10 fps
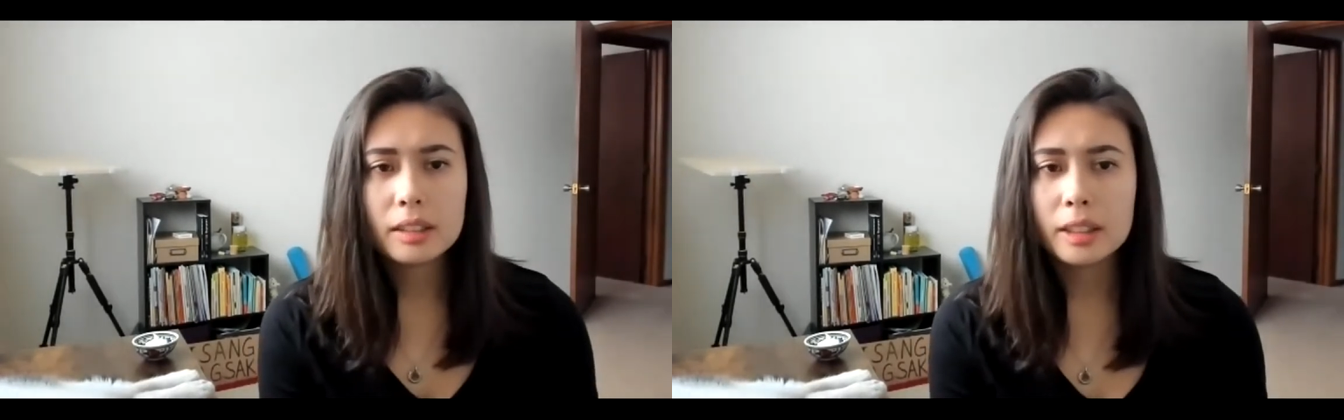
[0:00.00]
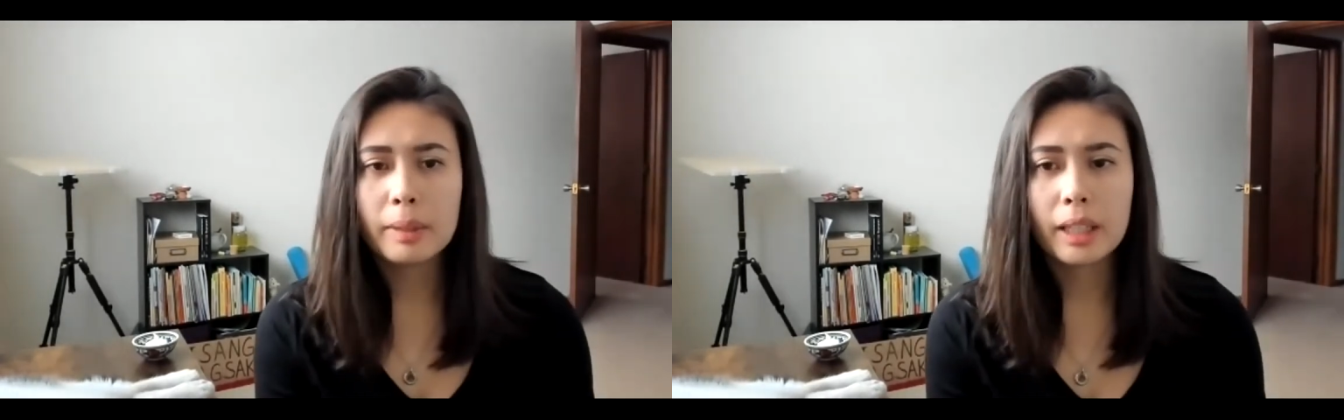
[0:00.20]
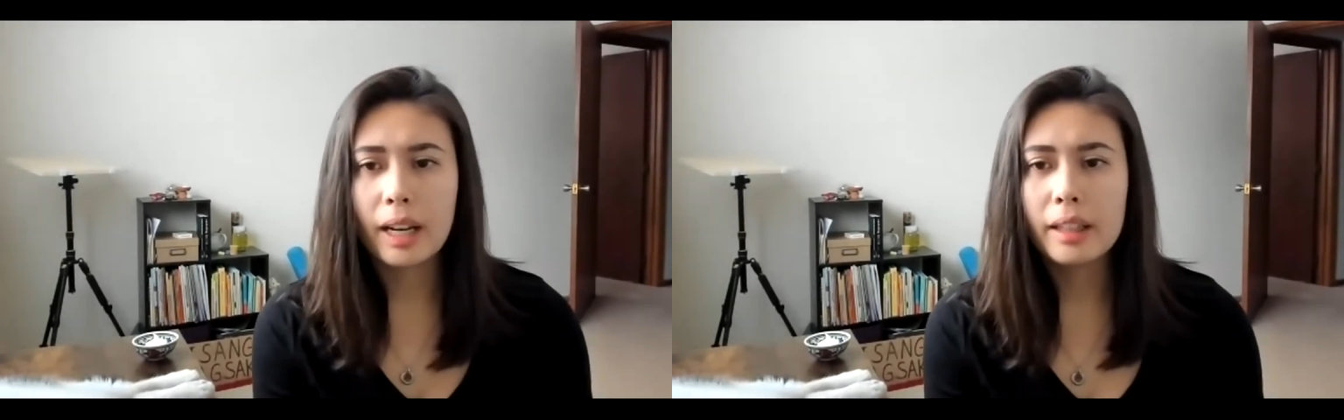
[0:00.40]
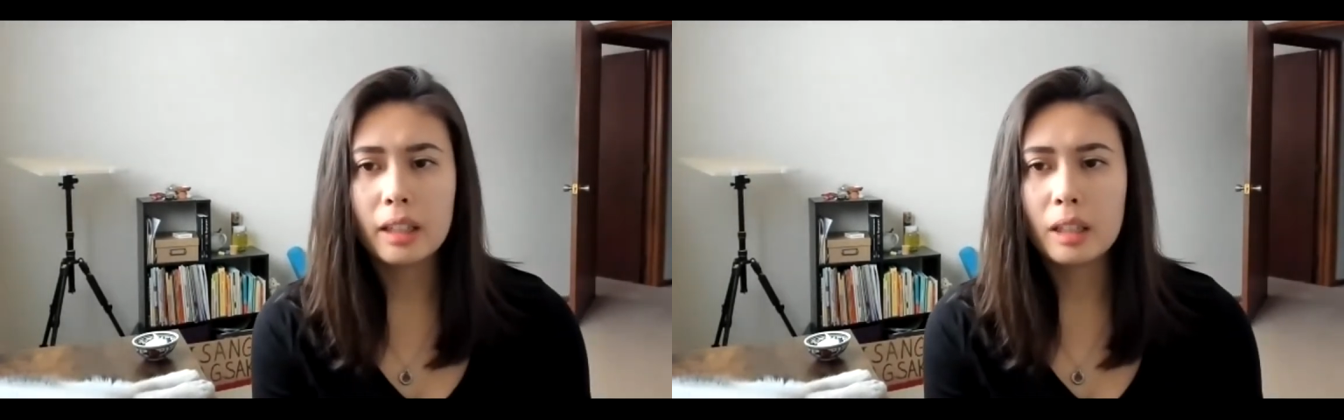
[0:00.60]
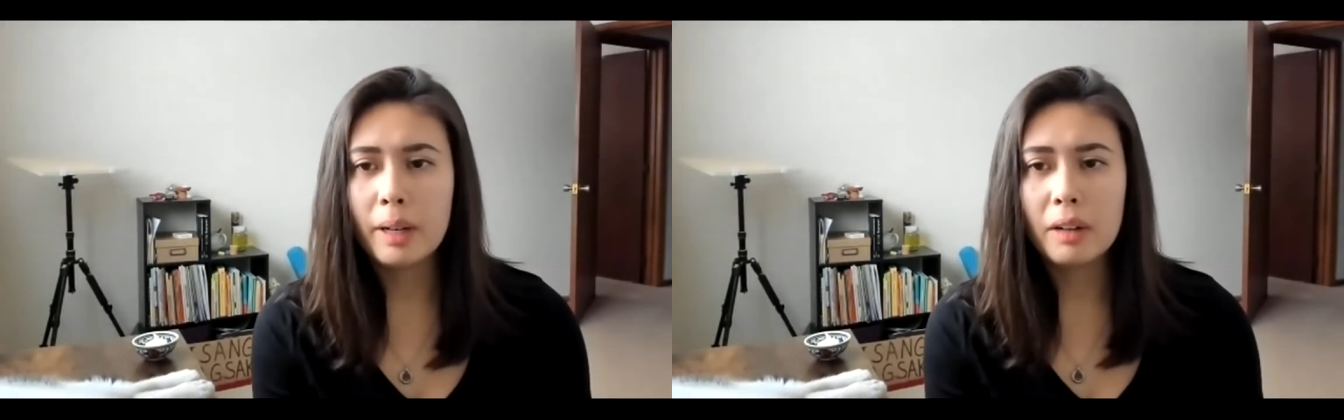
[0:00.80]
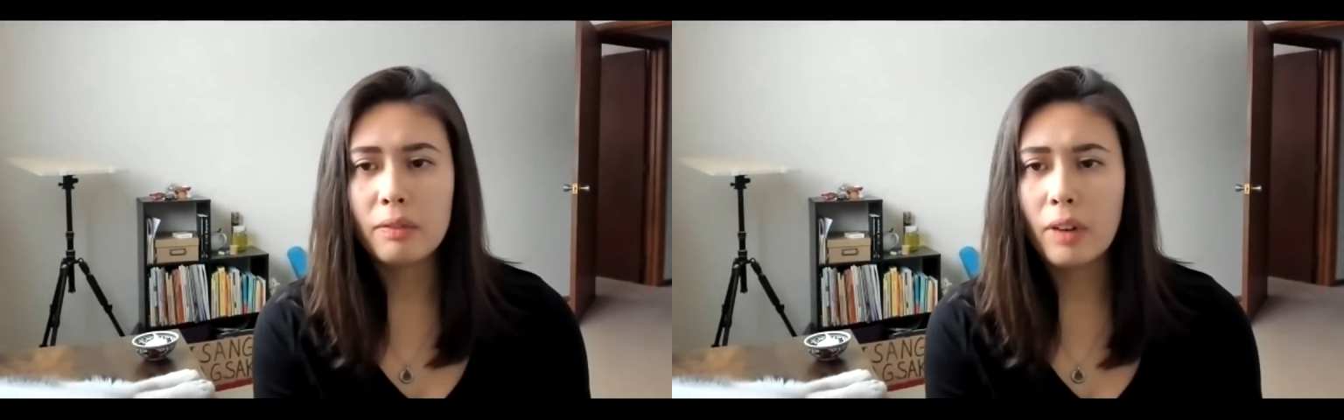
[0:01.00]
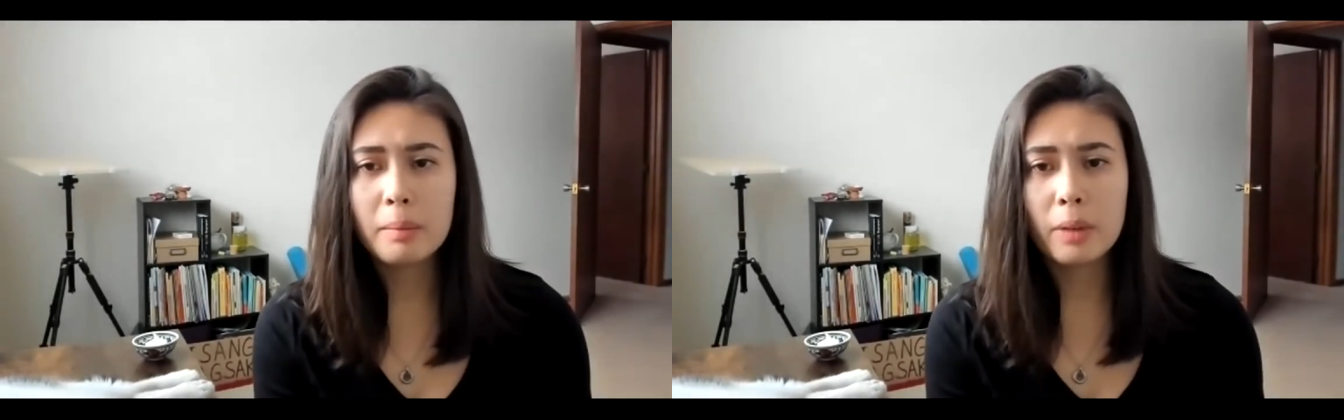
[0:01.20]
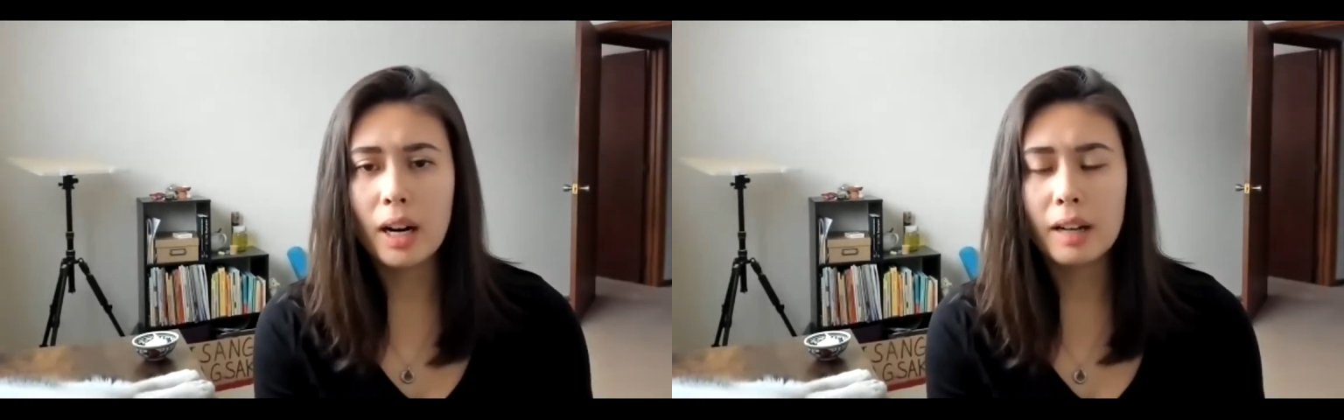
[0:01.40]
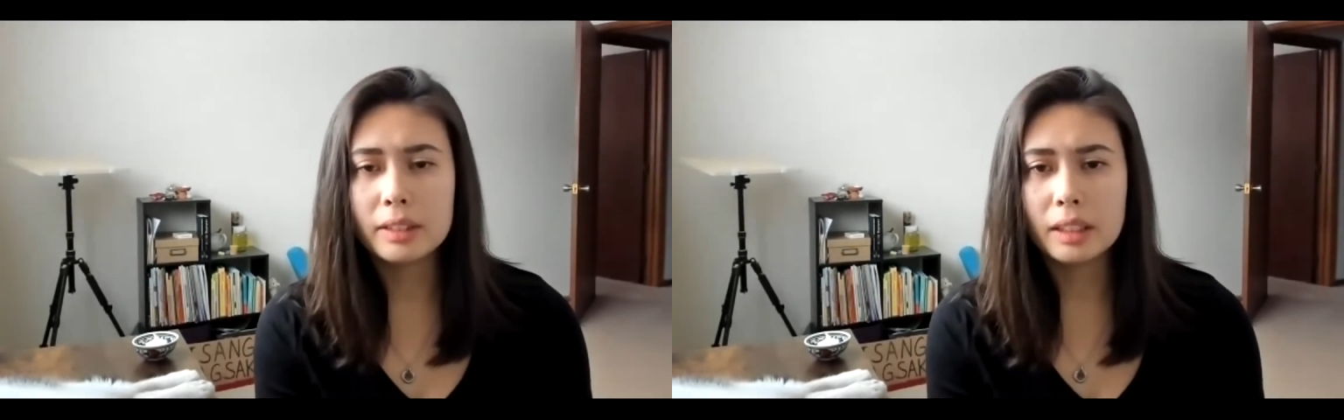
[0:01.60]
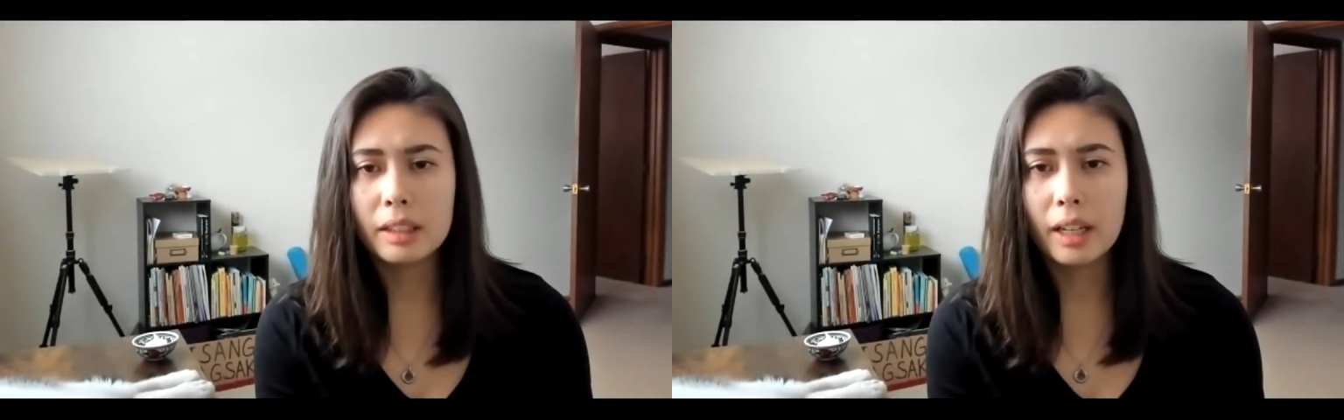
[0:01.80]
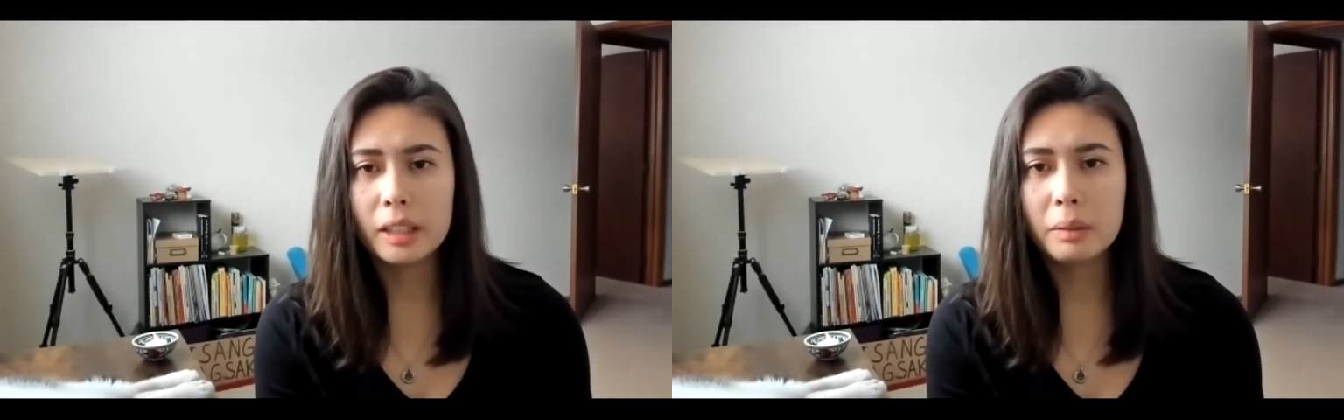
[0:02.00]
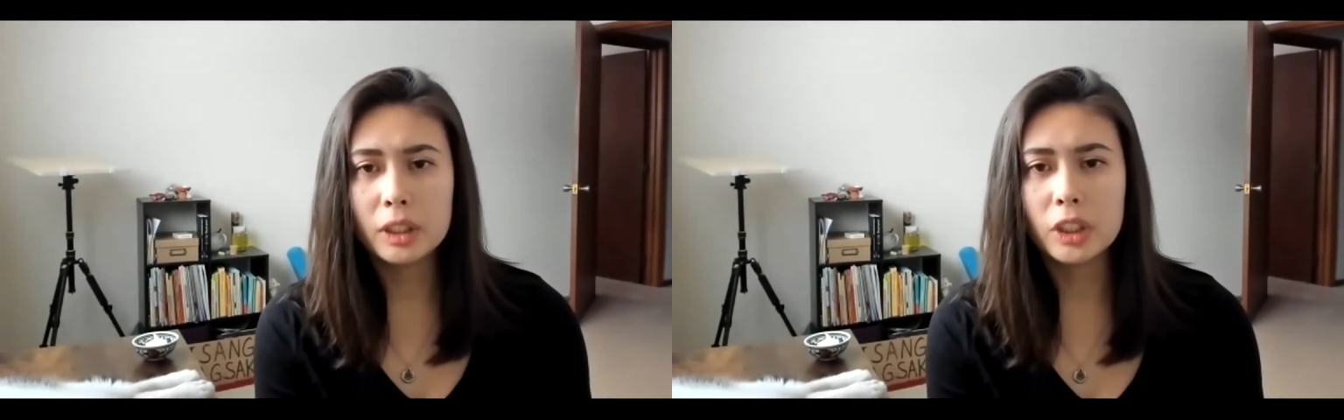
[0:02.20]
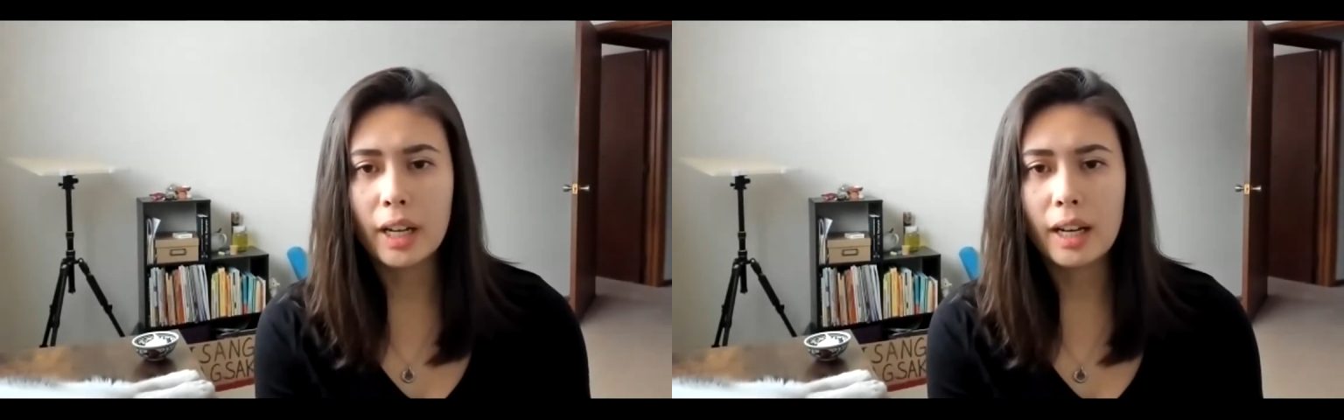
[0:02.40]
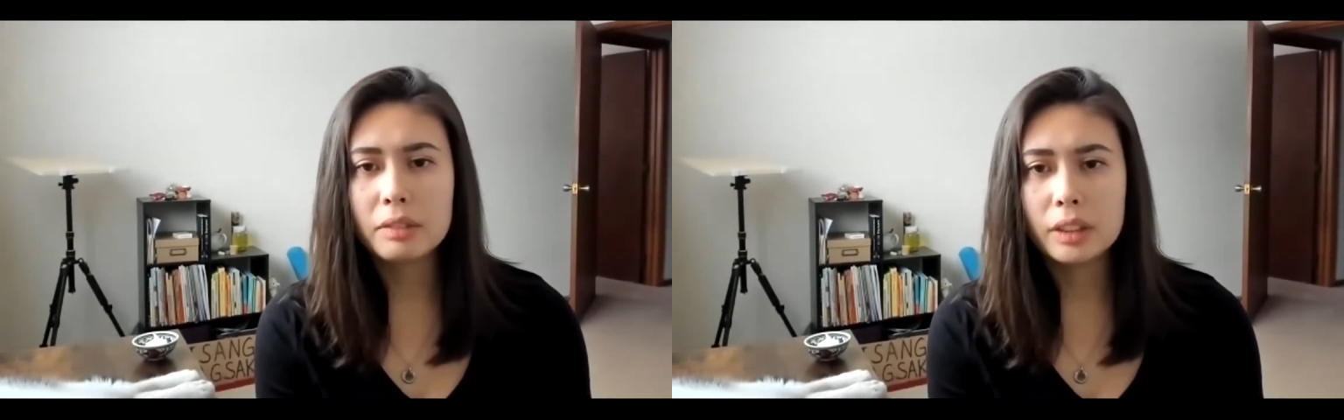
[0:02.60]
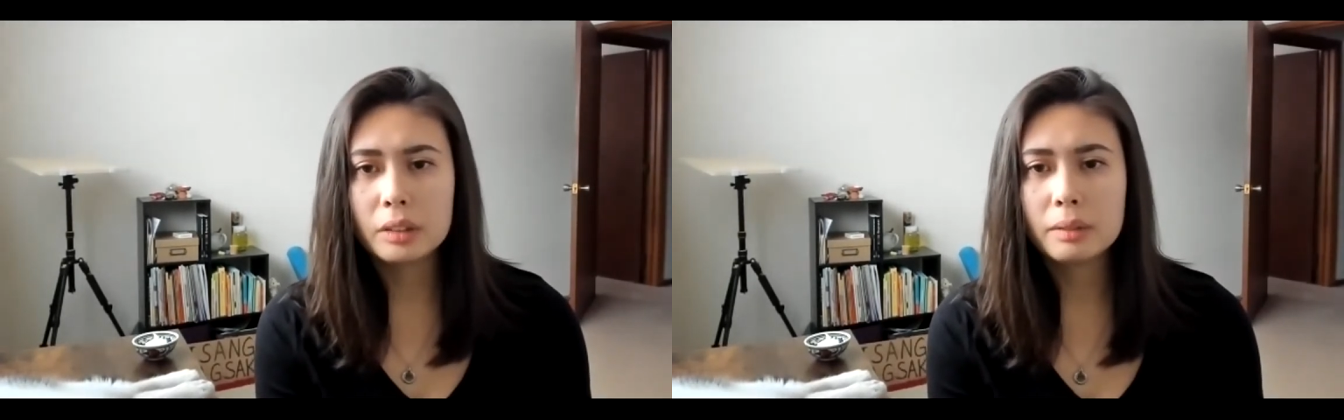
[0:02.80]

something I think about far more often than anyone should have to.